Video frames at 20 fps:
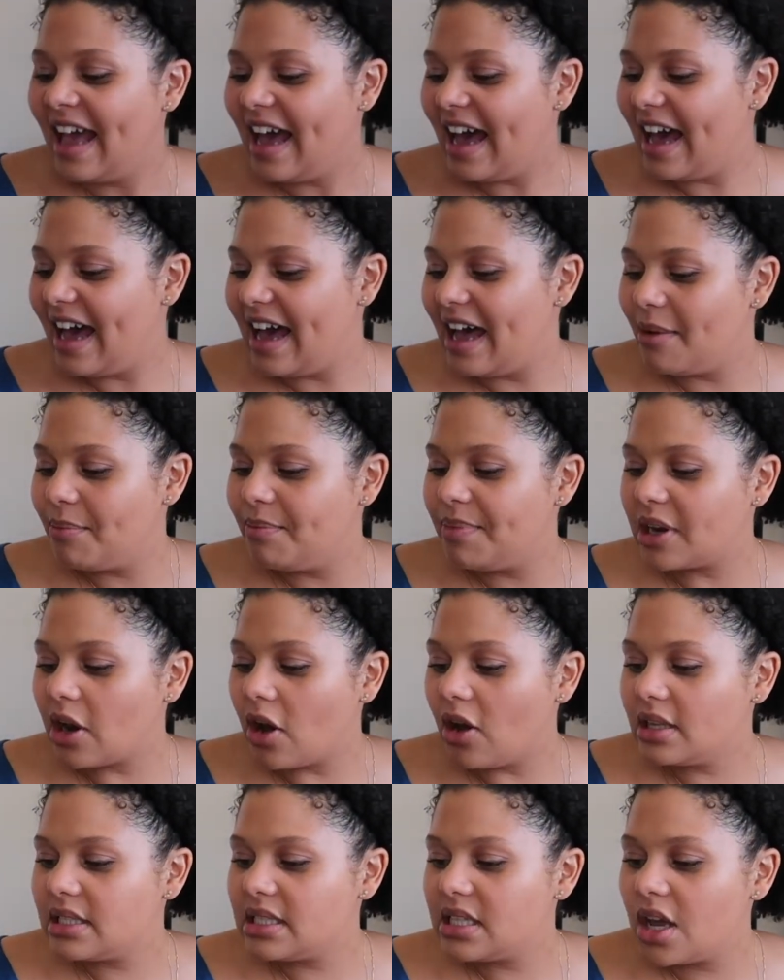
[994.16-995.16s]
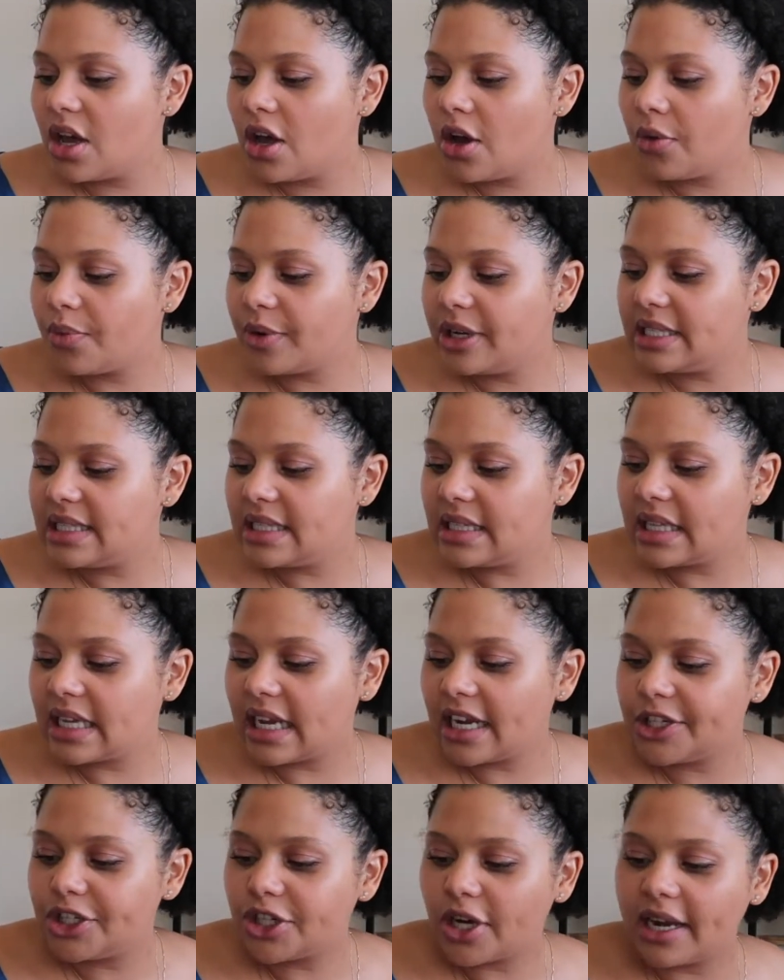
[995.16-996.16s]
But also recently
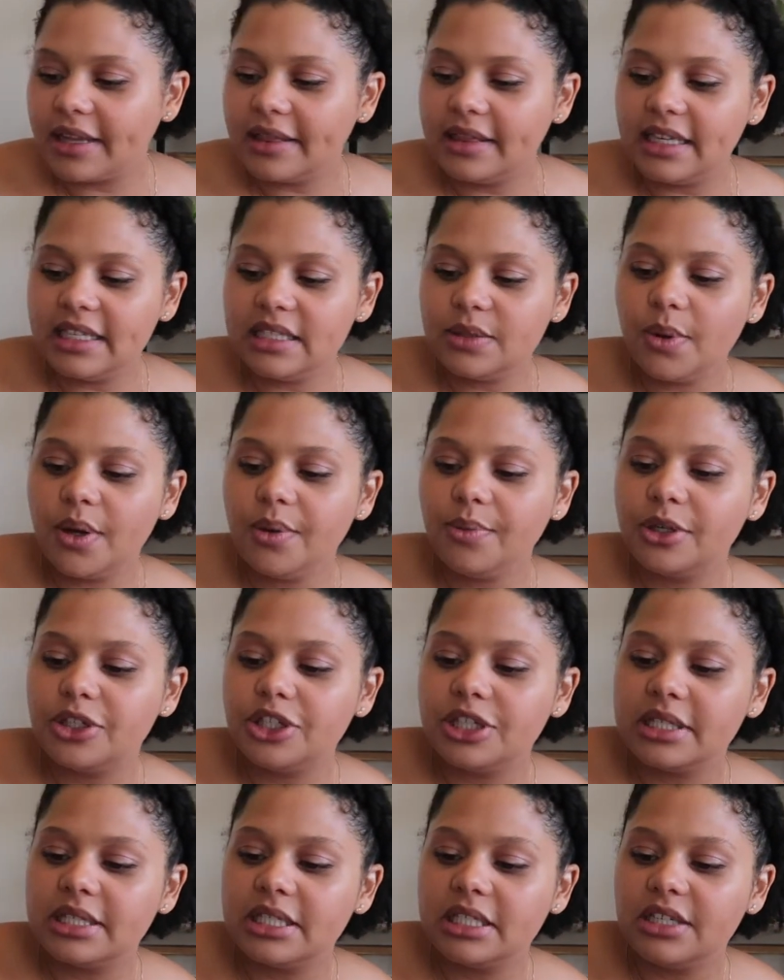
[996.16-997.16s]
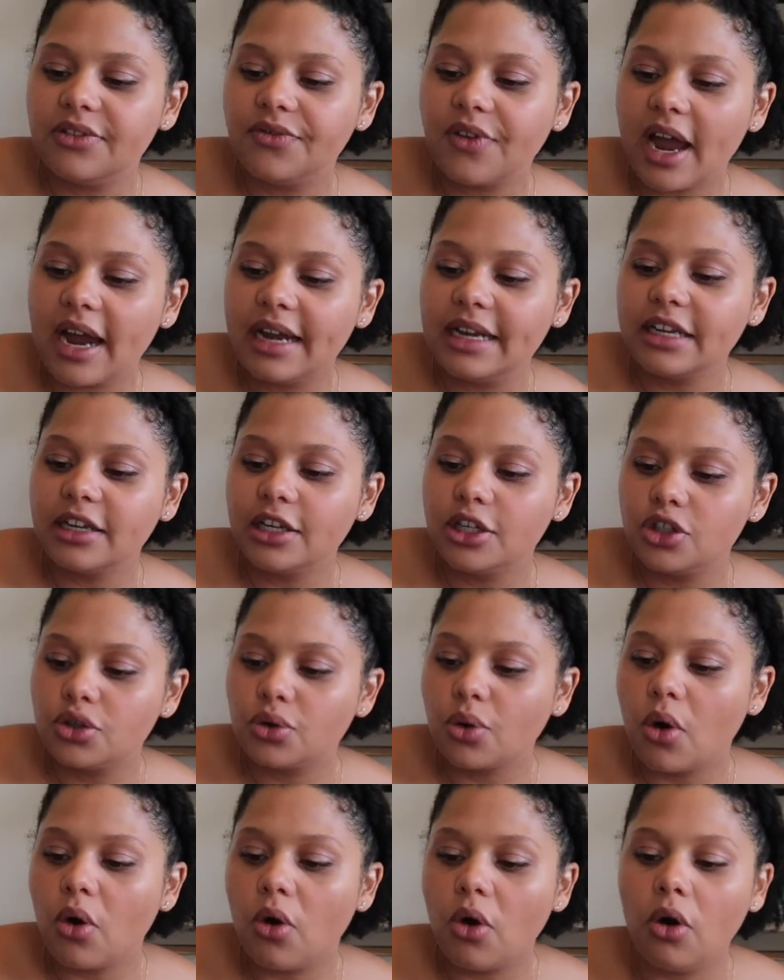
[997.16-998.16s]
I tried this one, which is the Divine and
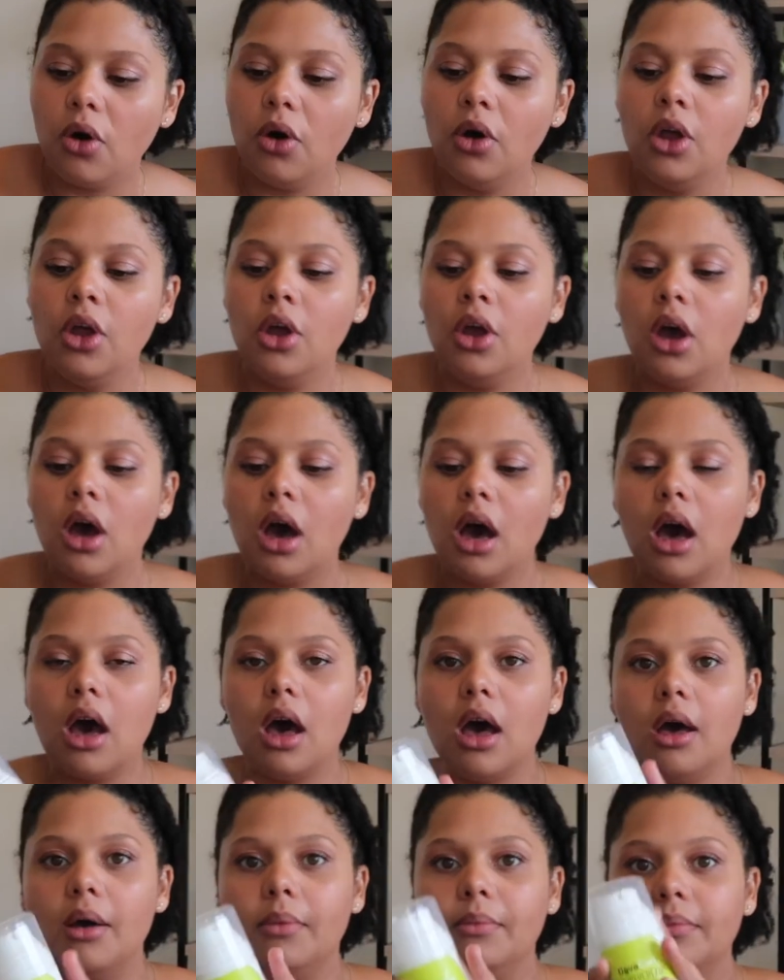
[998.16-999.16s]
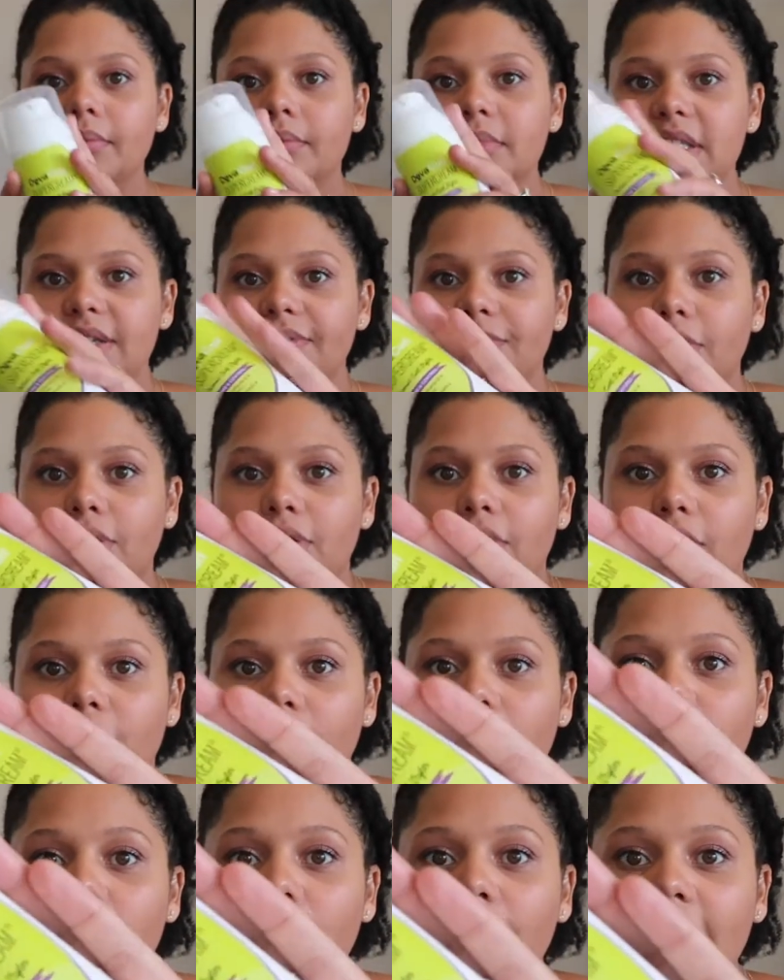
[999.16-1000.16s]
Control Diva
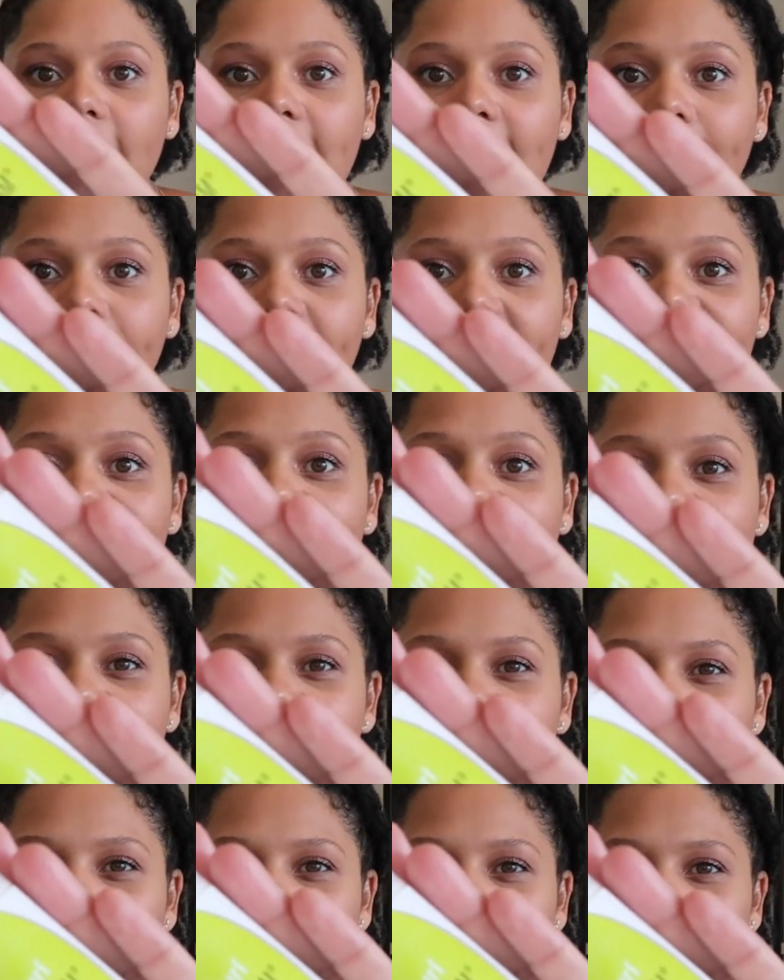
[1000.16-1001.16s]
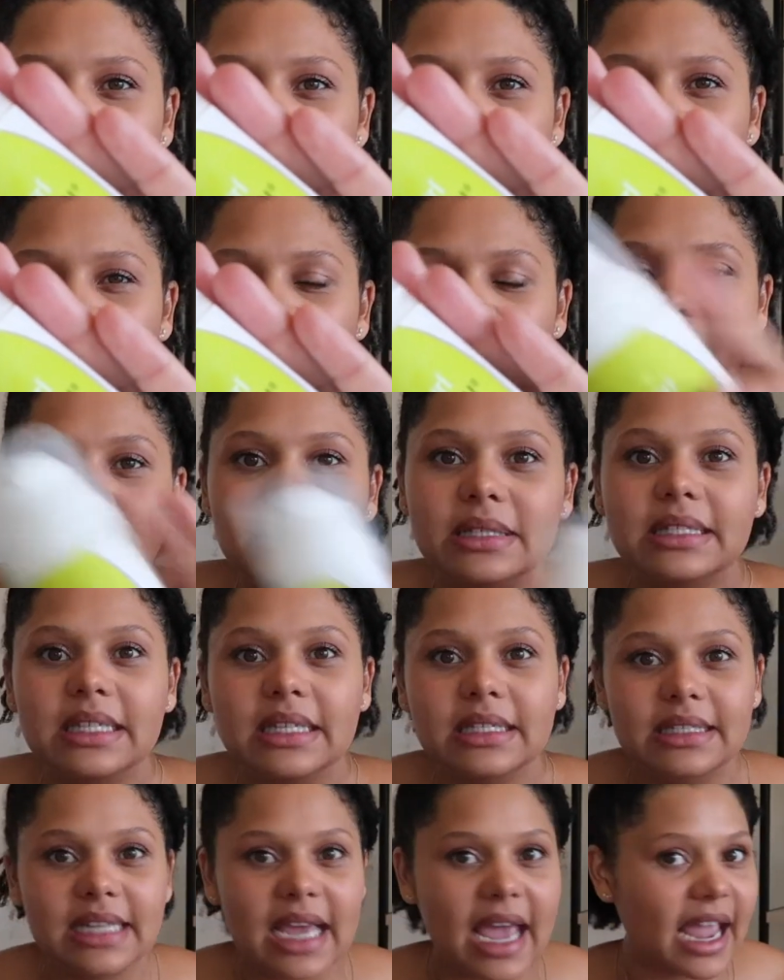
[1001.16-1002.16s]
Curl Cream, and that's actually what I used
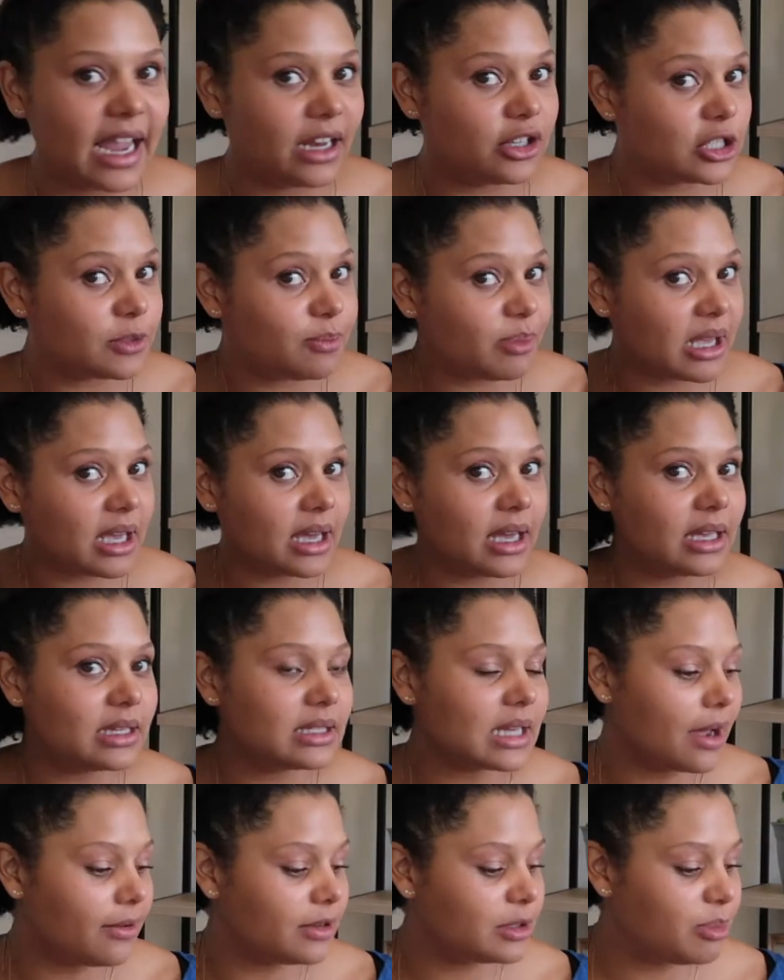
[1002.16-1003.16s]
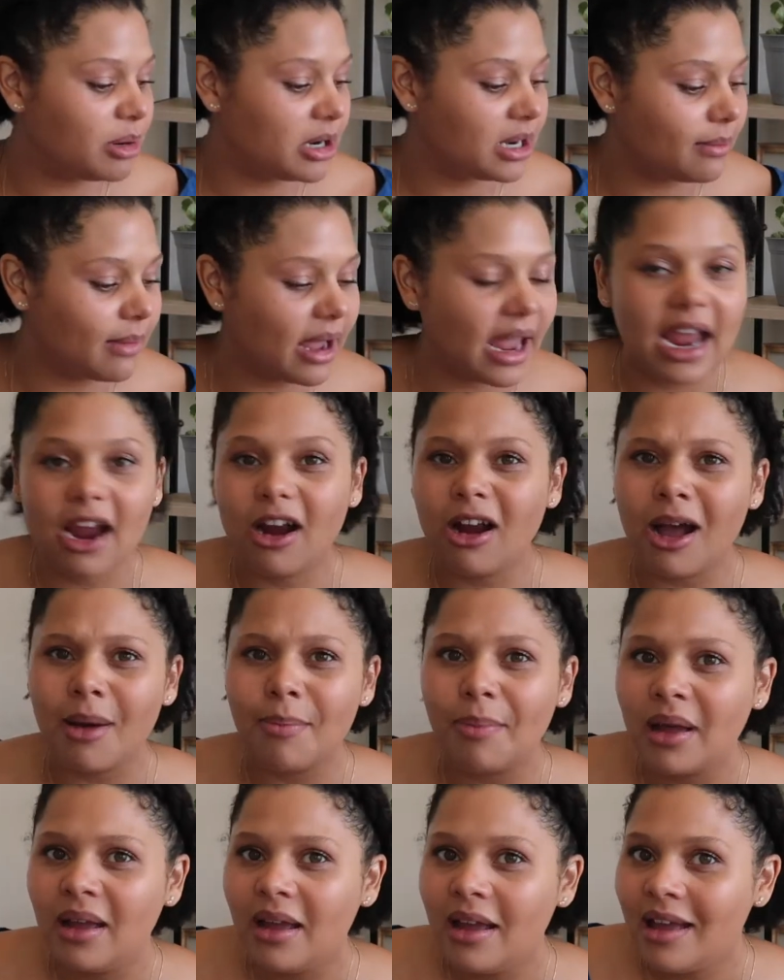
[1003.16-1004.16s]
today just because I was putting my hair
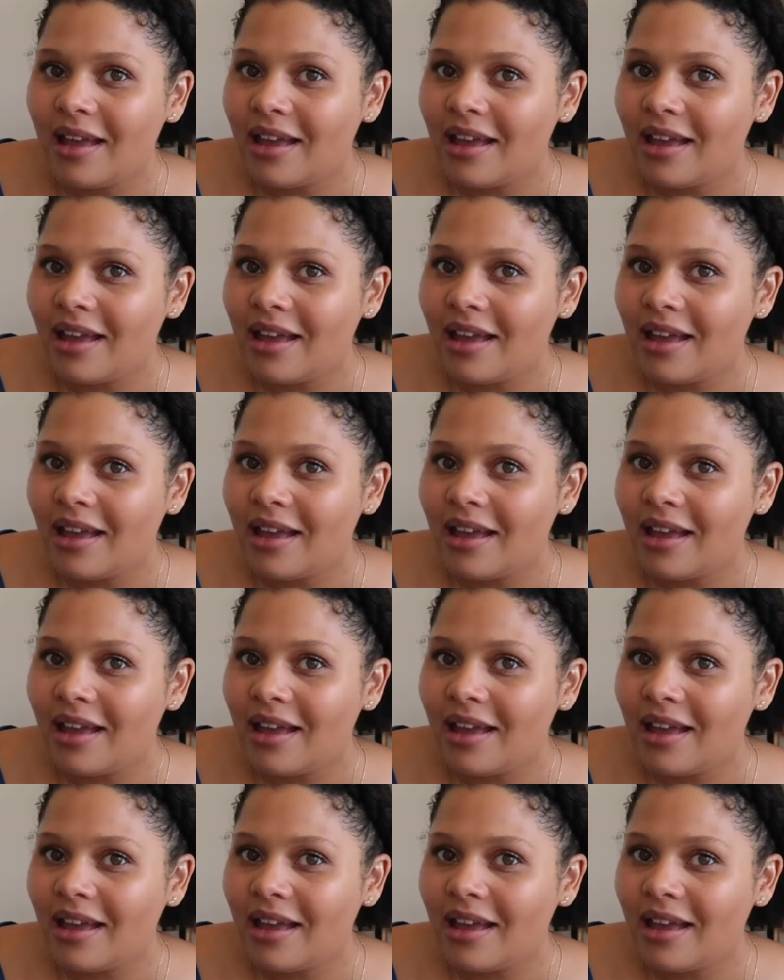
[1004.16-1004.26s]
up.